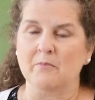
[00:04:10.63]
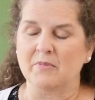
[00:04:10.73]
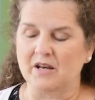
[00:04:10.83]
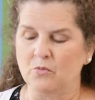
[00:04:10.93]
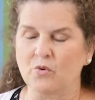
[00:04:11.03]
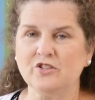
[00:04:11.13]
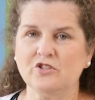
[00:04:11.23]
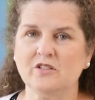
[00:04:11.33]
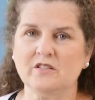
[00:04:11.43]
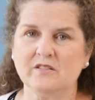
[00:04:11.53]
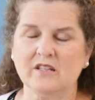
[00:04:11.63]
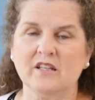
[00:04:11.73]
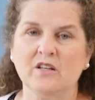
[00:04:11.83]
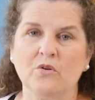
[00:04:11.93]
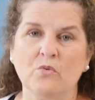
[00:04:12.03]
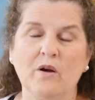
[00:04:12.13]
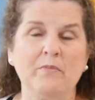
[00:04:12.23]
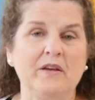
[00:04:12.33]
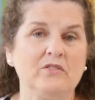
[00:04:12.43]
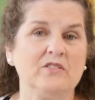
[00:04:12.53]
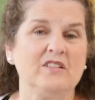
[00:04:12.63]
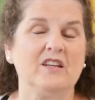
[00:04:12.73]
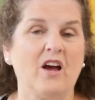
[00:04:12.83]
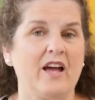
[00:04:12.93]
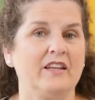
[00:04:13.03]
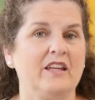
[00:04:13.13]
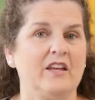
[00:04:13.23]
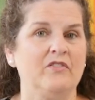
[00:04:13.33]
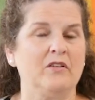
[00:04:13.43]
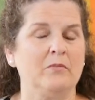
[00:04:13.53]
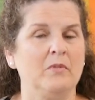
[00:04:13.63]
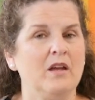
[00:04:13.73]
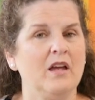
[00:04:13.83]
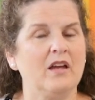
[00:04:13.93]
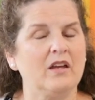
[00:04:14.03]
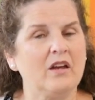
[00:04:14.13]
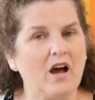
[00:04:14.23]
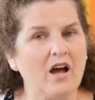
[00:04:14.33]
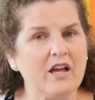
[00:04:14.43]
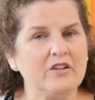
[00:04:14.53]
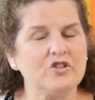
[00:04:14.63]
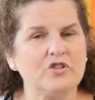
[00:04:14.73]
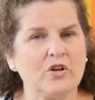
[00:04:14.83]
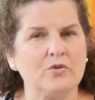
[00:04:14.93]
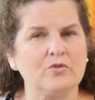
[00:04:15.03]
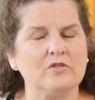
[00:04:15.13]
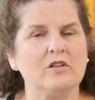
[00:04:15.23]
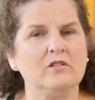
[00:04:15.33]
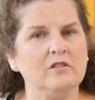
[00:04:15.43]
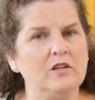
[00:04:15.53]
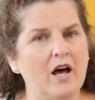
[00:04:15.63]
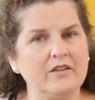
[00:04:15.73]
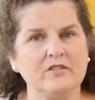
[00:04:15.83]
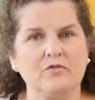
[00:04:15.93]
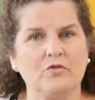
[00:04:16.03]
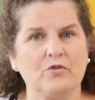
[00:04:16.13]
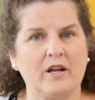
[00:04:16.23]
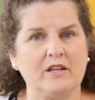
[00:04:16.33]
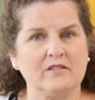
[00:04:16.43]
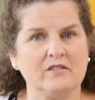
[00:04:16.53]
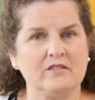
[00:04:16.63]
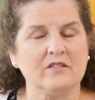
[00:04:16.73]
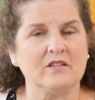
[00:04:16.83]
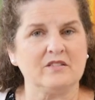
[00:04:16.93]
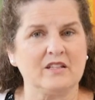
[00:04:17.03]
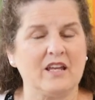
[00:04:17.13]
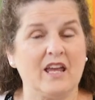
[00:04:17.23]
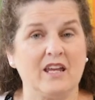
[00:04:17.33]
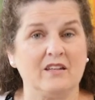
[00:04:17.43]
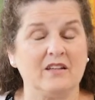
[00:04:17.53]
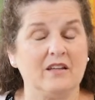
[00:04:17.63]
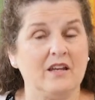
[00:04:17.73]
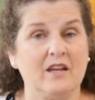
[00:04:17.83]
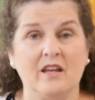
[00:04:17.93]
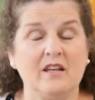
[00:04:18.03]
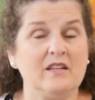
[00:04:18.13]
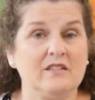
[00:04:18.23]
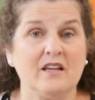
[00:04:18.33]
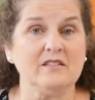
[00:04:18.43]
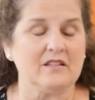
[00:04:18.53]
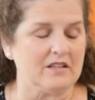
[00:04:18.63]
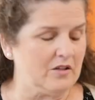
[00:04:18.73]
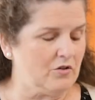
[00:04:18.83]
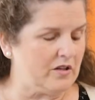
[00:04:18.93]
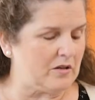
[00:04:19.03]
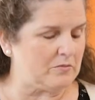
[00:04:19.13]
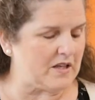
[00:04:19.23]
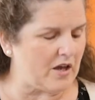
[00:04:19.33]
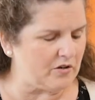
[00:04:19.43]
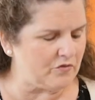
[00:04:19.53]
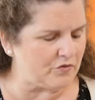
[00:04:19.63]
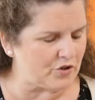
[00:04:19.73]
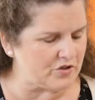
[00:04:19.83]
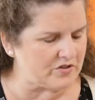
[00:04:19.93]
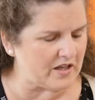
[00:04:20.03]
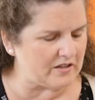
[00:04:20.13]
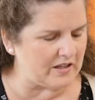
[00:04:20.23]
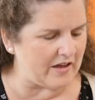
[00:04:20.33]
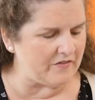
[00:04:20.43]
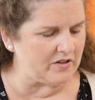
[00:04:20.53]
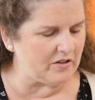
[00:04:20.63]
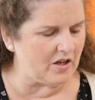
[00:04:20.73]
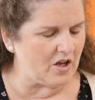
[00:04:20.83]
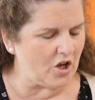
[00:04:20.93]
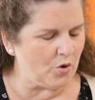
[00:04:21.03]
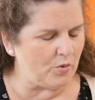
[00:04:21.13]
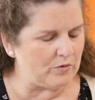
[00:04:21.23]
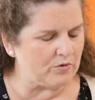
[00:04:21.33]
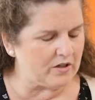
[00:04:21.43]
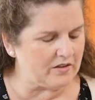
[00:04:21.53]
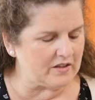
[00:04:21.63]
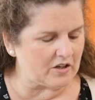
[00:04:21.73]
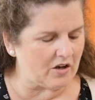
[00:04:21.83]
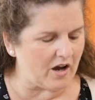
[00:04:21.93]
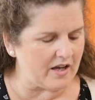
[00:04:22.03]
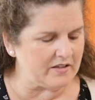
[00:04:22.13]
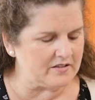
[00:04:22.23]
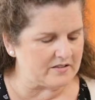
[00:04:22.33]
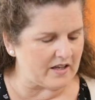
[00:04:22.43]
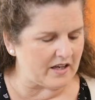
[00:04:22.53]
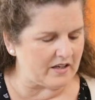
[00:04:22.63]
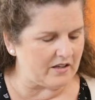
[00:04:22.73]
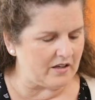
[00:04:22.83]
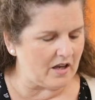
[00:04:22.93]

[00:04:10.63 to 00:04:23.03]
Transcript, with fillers: But I want you to see what penalty God gave him. God shows lots of grace to Cain and he doesn't kill him. Down in verse 11, we read that God said,